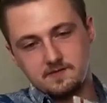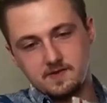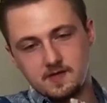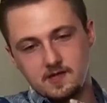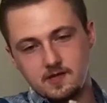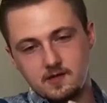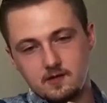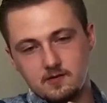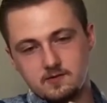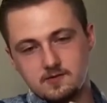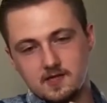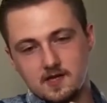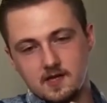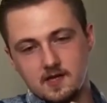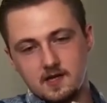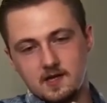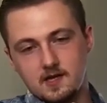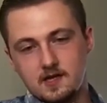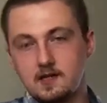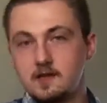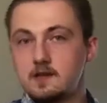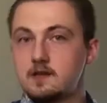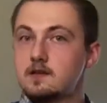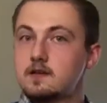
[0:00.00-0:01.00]
videos,
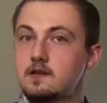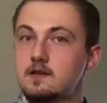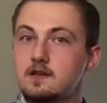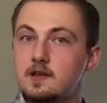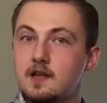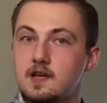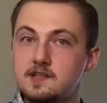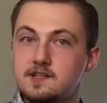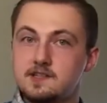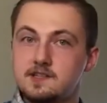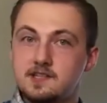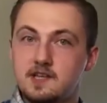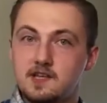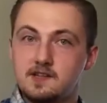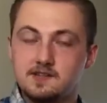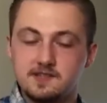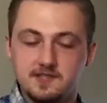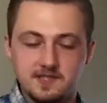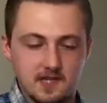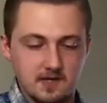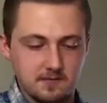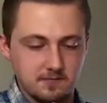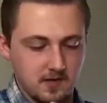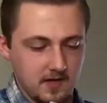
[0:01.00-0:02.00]
I like to take the
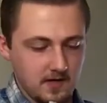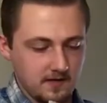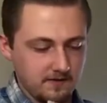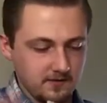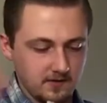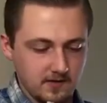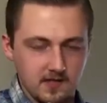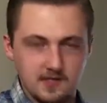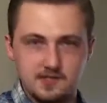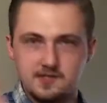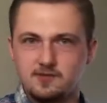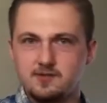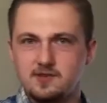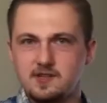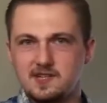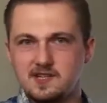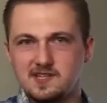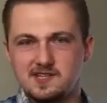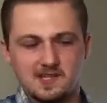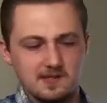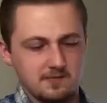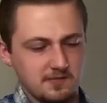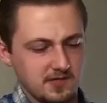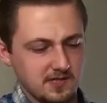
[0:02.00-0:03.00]
tape off. You guys don't need to
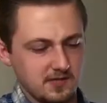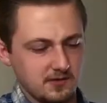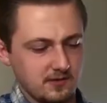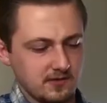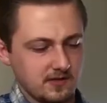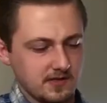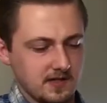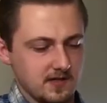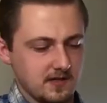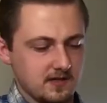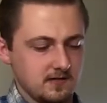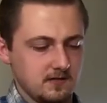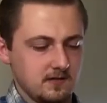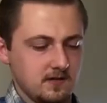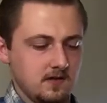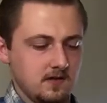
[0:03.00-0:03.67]
see me doing that.